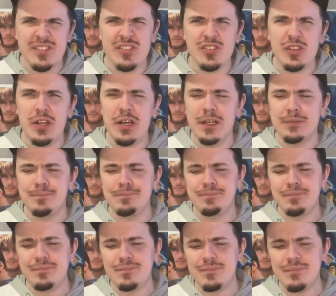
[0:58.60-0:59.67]
long.
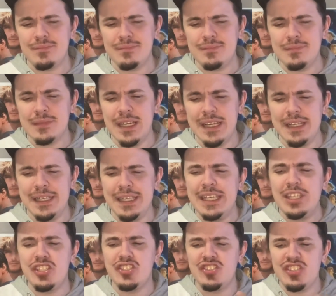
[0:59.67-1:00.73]
And
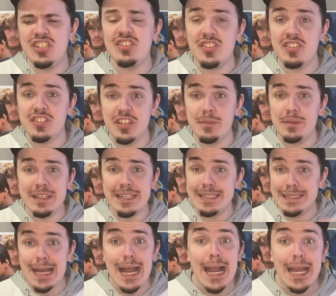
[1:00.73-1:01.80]
each season is going to be the
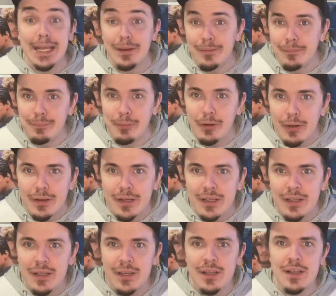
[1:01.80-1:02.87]
entire
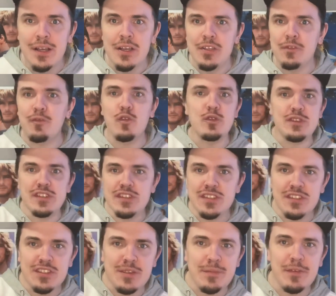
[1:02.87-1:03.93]
book. First
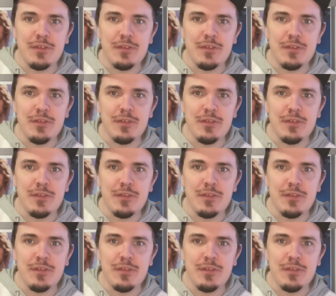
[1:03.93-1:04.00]
season is going to